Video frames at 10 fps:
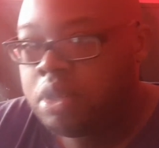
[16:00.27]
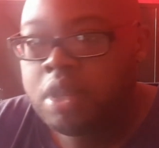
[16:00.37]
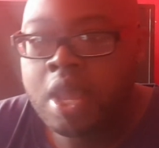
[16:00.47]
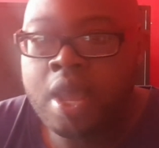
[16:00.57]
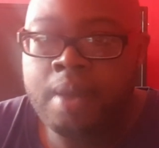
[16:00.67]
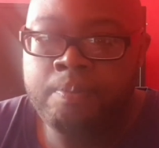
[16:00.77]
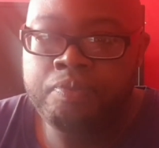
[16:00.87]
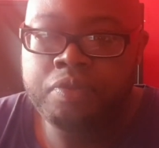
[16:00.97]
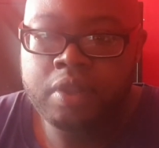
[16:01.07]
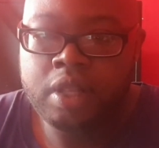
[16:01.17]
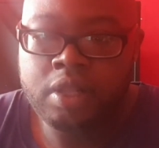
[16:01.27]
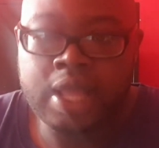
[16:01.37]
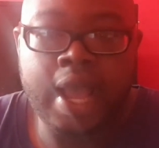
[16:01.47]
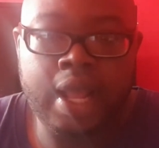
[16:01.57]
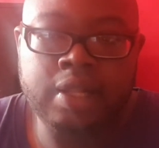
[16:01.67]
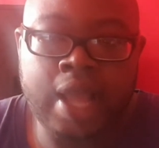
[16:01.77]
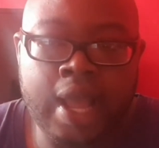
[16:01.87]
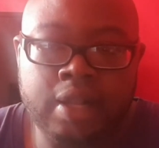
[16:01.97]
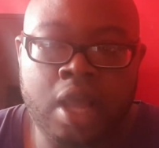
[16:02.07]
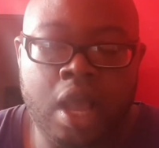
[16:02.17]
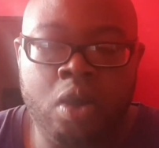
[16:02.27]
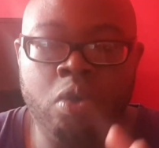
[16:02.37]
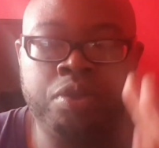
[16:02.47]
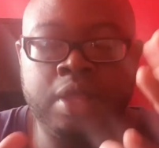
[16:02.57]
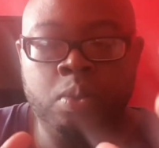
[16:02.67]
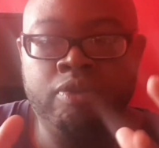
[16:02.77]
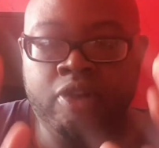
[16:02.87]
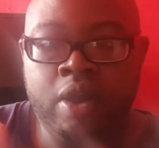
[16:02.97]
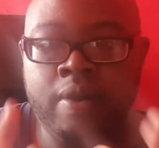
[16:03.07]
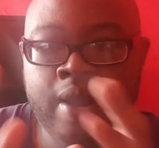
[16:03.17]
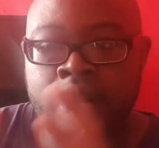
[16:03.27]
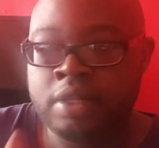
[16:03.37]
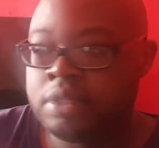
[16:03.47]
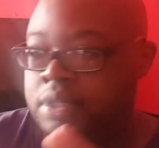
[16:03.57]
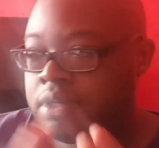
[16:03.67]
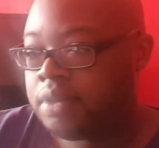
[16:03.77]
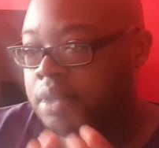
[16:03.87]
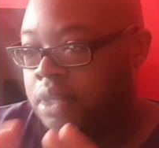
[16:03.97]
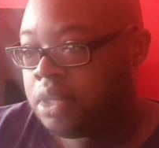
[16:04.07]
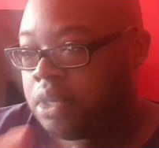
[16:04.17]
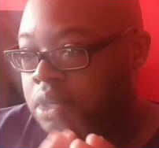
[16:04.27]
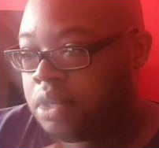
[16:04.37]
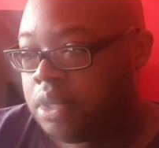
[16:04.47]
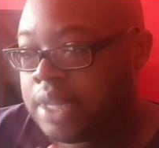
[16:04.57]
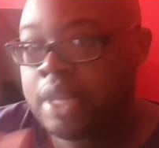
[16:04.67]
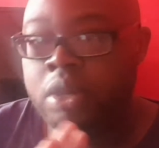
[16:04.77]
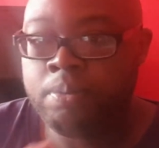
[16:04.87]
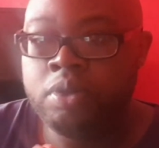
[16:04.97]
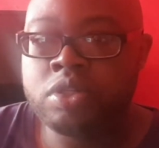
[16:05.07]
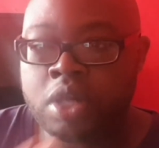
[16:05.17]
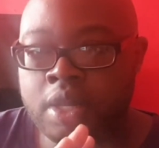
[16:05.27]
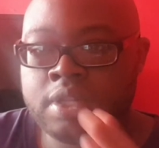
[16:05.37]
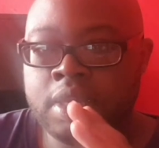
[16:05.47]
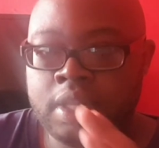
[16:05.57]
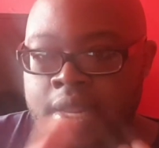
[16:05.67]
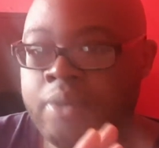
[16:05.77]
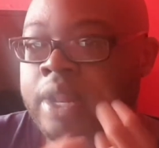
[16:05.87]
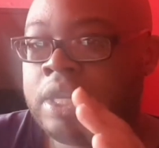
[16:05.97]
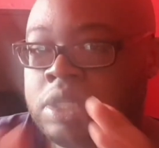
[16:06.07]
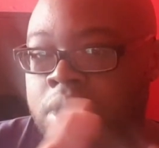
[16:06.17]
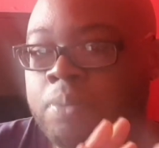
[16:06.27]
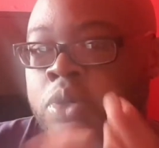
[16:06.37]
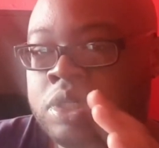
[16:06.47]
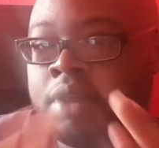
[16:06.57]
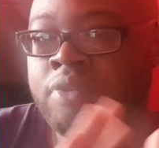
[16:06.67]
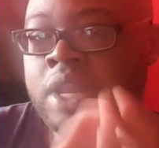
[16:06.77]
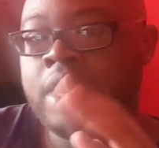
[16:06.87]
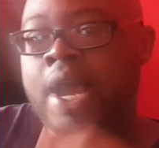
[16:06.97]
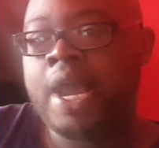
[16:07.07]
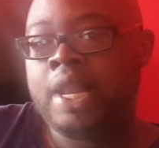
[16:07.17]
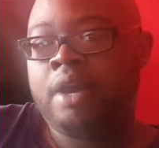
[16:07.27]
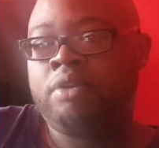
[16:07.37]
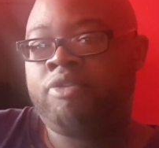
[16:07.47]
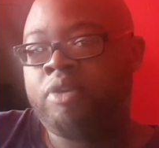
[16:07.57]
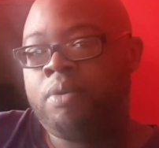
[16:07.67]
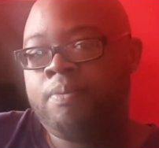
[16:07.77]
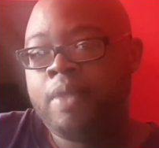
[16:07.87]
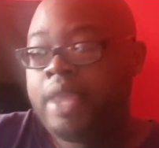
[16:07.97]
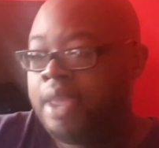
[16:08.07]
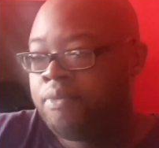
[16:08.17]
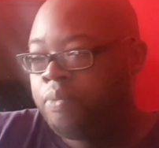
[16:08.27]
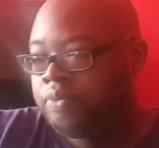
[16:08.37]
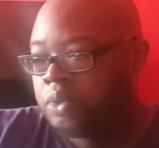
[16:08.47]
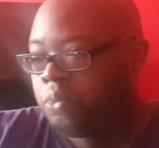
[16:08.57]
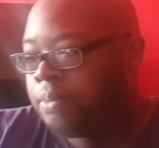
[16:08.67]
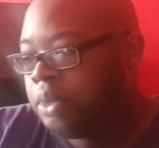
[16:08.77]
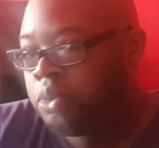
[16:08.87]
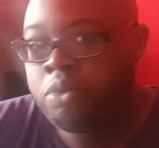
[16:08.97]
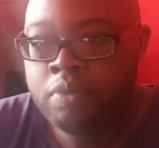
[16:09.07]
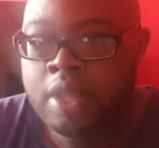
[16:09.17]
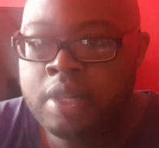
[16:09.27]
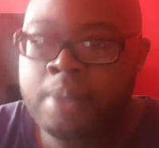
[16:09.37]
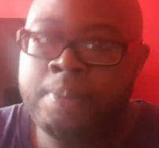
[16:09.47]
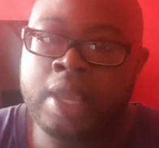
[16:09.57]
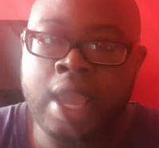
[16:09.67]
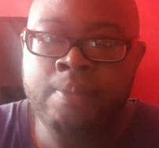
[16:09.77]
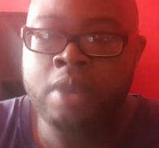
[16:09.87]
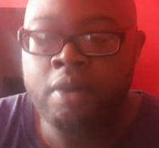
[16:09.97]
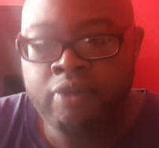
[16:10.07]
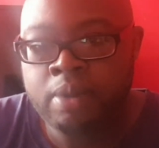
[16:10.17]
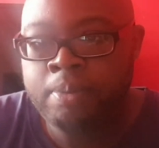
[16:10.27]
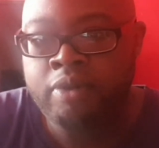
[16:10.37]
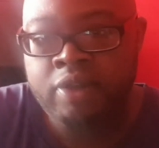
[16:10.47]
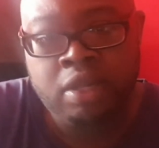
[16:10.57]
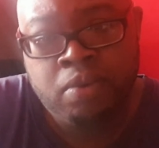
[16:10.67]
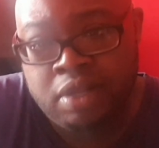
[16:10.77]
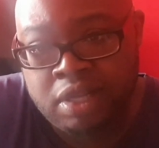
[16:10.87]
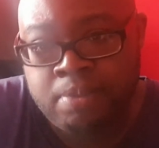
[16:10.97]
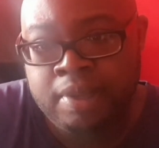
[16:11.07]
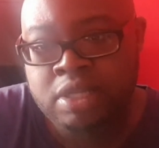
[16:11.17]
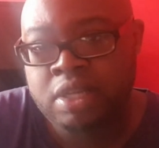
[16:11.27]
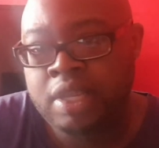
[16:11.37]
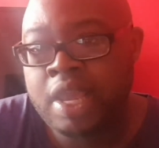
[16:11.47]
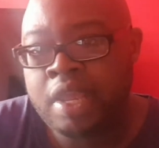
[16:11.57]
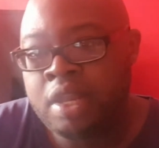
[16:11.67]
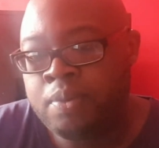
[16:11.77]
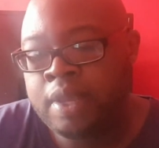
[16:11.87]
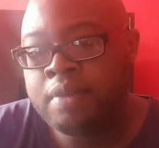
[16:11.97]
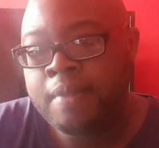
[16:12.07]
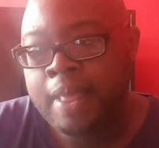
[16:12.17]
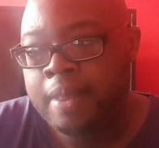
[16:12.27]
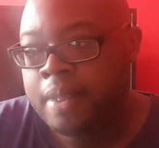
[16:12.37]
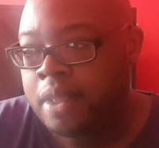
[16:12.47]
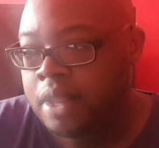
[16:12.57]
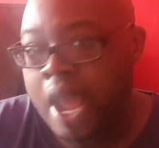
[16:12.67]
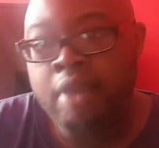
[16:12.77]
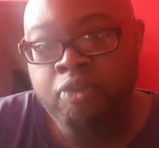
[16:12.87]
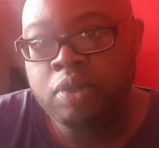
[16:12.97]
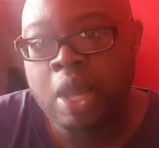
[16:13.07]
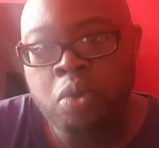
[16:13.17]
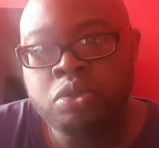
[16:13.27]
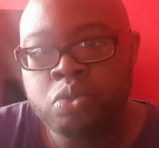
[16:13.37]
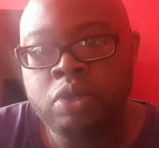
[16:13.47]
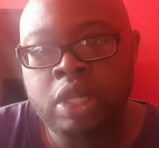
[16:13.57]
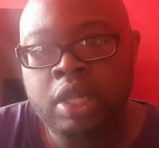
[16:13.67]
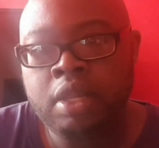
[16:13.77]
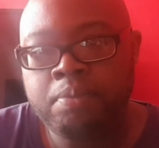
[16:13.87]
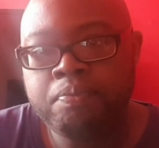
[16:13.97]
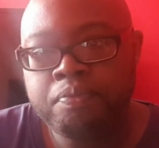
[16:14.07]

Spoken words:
That whole thing with her and Daniel Moonstar, their relationship was definitely a highlight of the film. Even with the woman who they became girlfriend and boyfriend, they basically gay anyway. I thought that was really